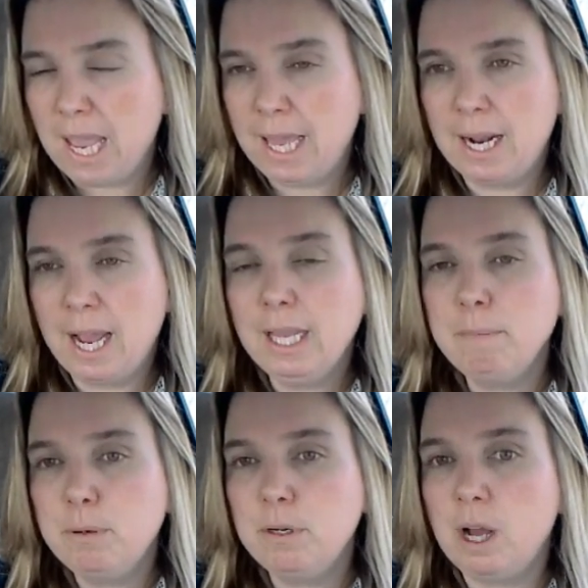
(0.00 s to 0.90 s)
And I
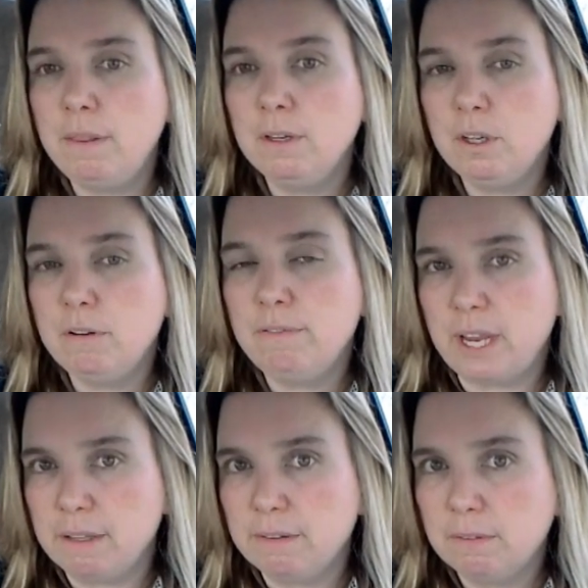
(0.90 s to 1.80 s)
can put on the good
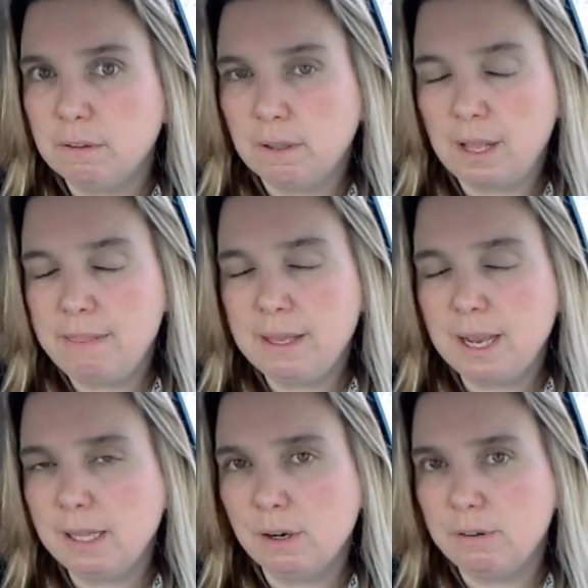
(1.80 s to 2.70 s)
face. I
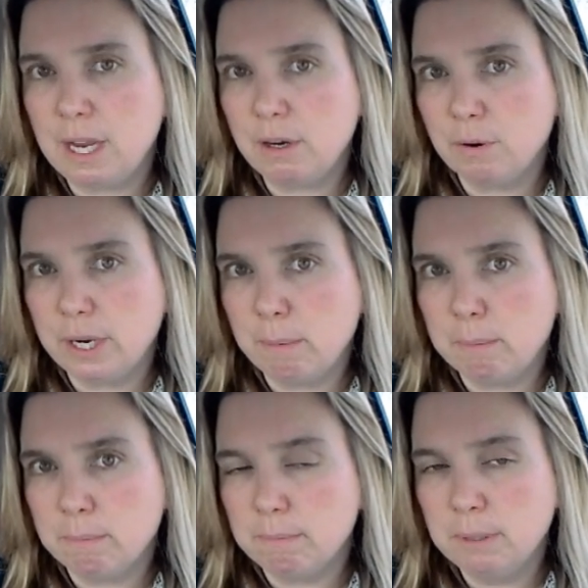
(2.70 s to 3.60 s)
think I learned that growing up
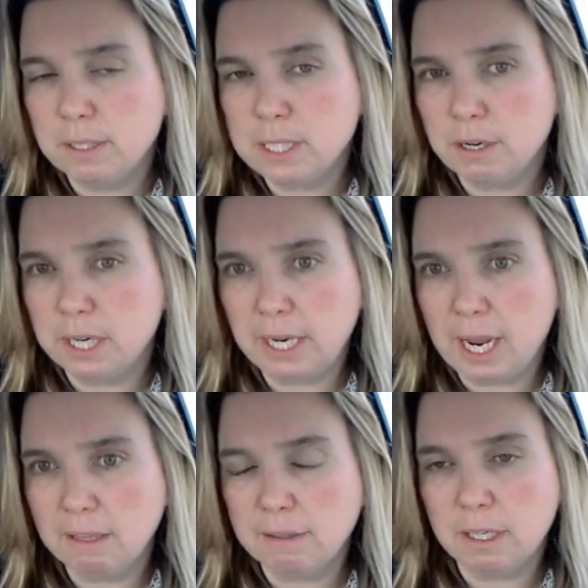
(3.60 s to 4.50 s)
military and
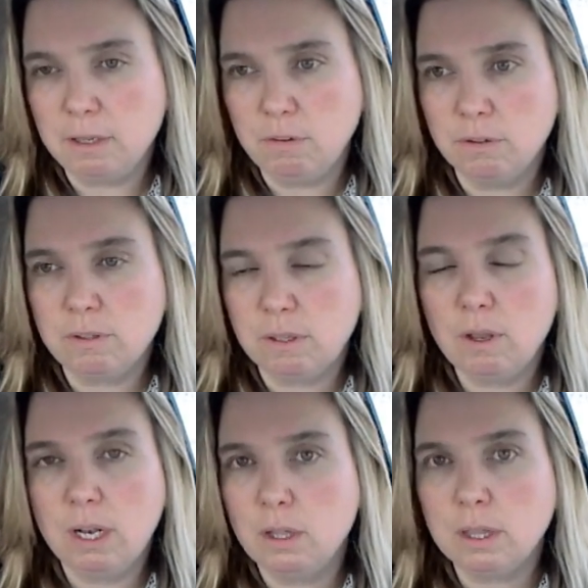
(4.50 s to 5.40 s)
Catholic. You just, you
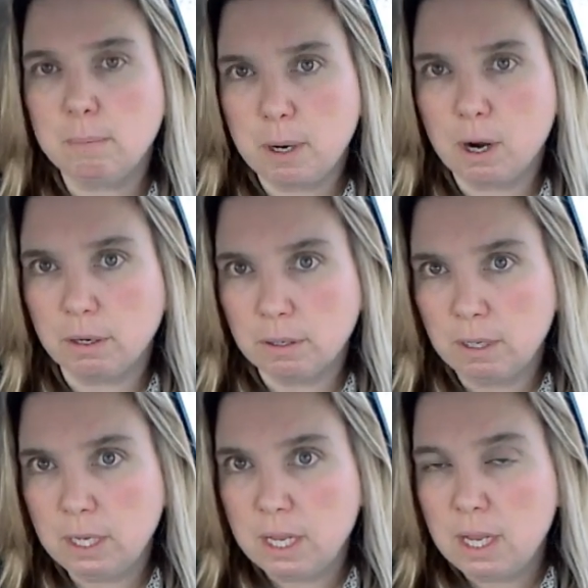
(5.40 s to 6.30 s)
got to look the part.
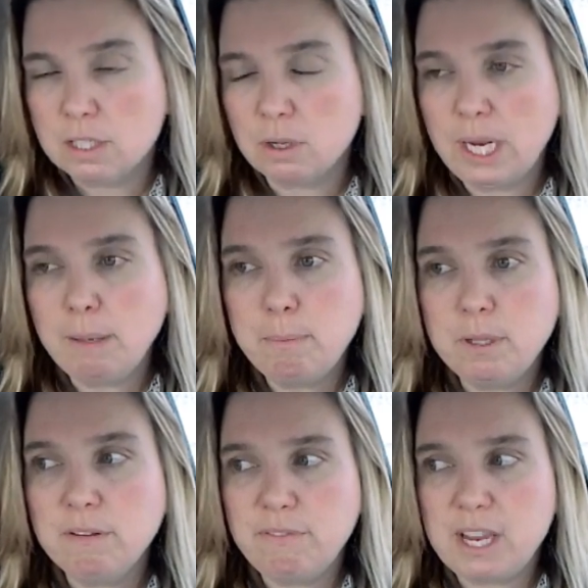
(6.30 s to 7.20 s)
So I can
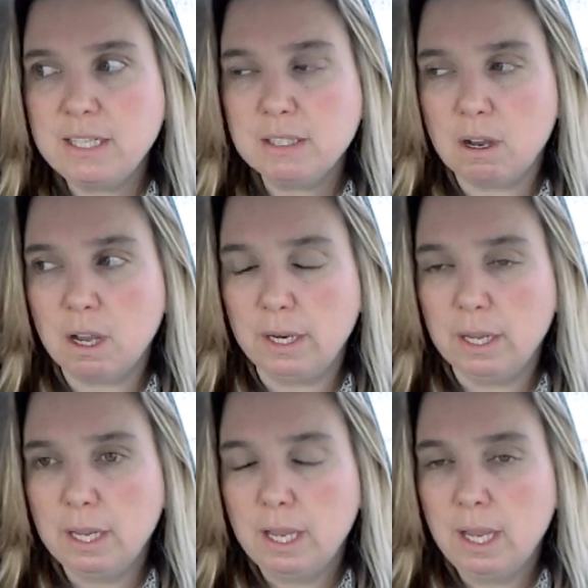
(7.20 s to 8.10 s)
put the face on
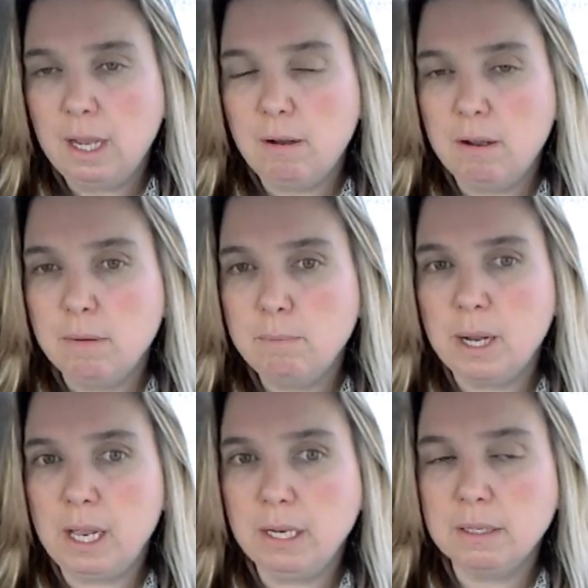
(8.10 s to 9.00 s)

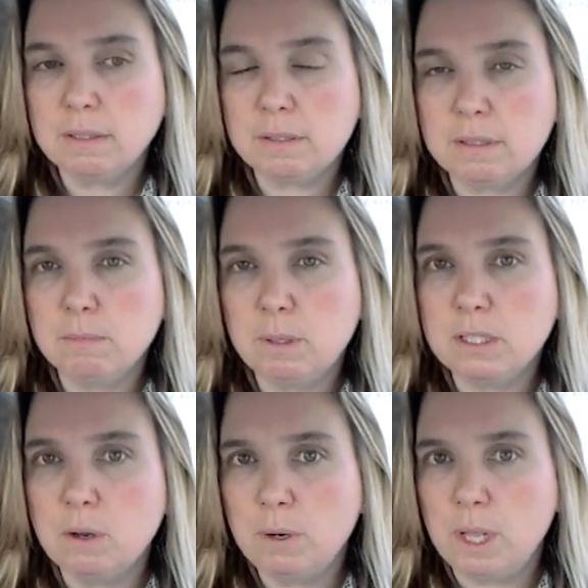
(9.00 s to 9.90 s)
but
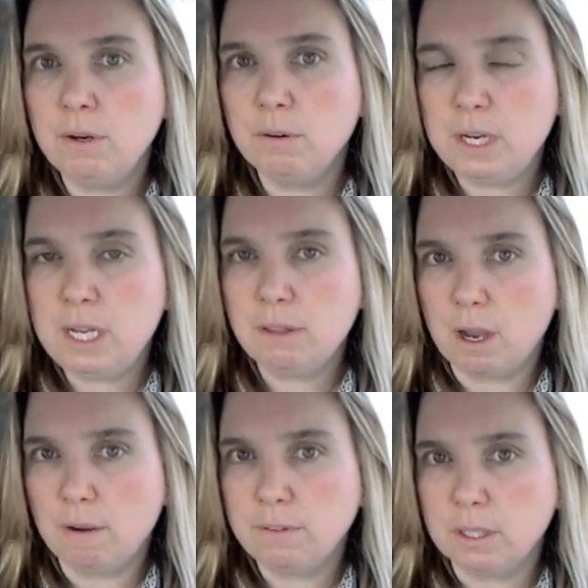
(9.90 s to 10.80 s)
what's going on underneath
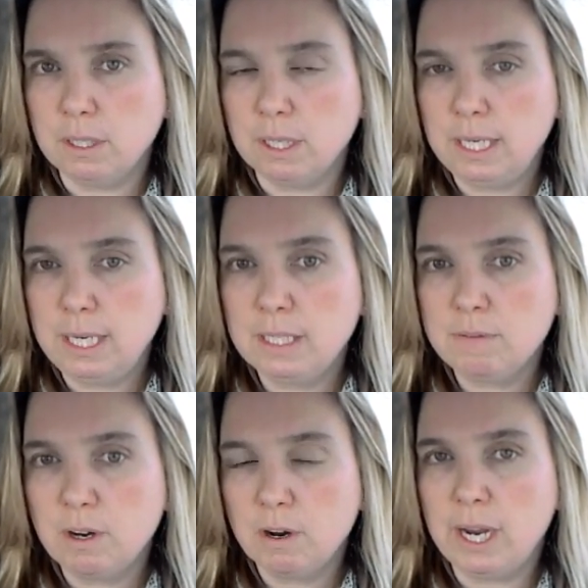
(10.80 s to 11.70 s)
often
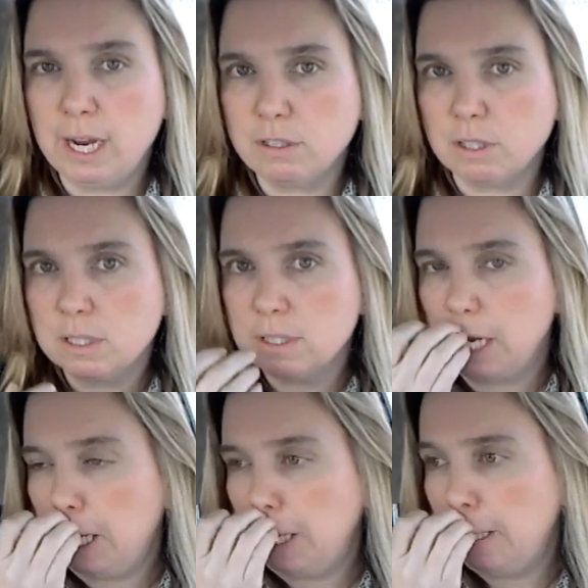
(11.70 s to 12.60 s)
is very anxious.
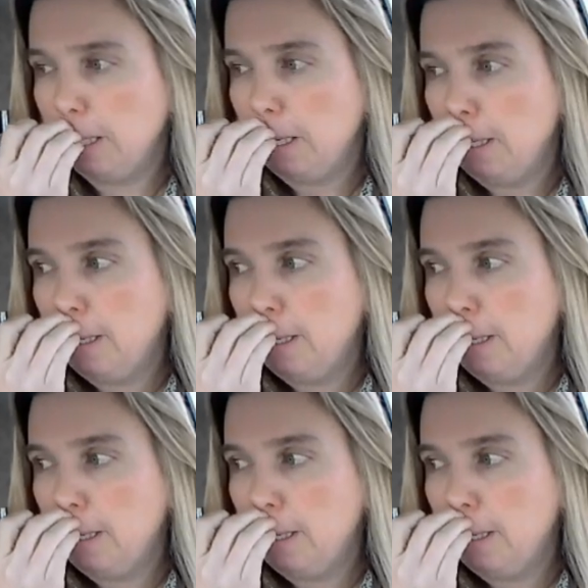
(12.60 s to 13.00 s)
And